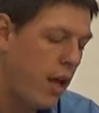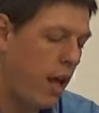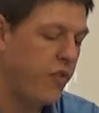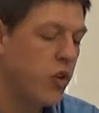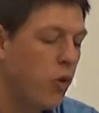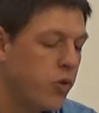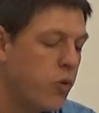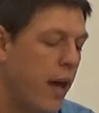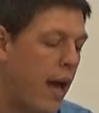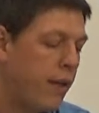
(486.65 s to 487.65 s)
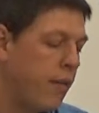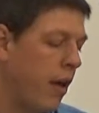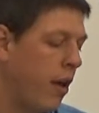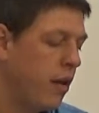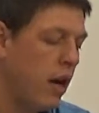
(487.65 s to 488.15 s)
If you don't do that,
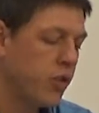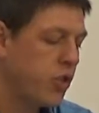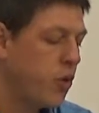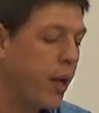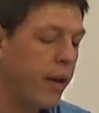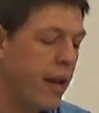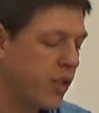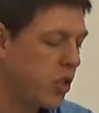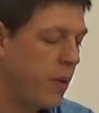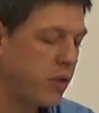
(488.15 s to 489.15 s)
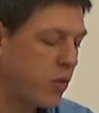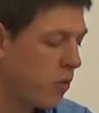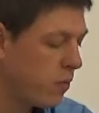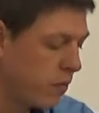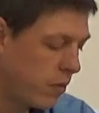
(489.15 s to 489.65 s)
then I'll see you again next semester.
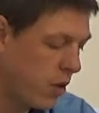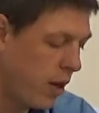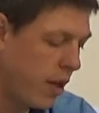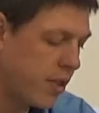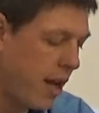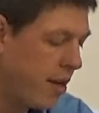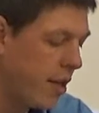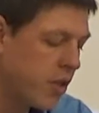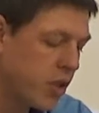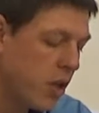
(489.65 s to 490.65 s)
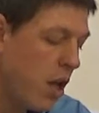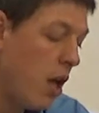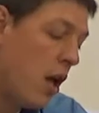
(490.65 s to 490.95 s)
All right. Attendance.